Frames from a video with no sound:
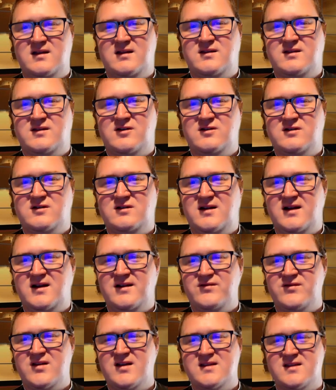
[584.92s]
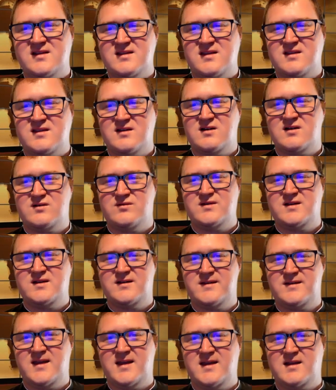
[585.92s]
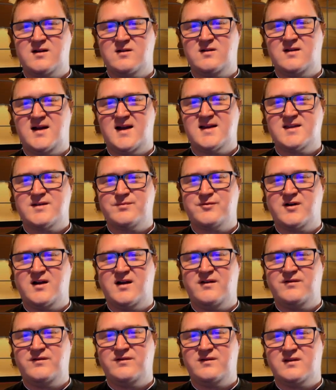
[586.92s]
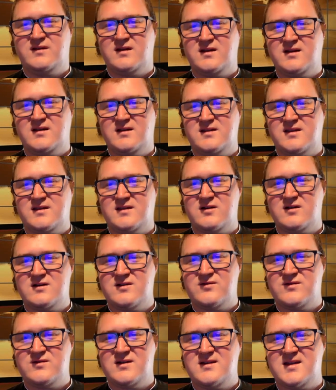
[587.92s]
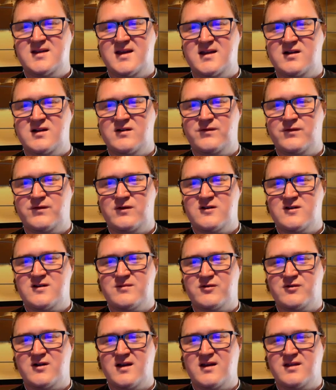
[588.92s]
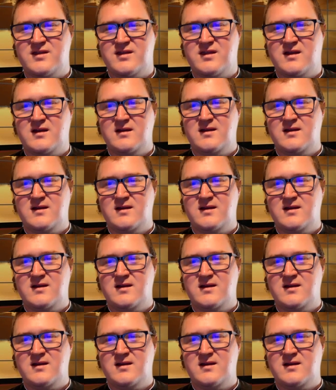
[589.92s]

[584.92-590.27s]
Eternal life doesn't start when you take your last breath, it starts when you take your first breath.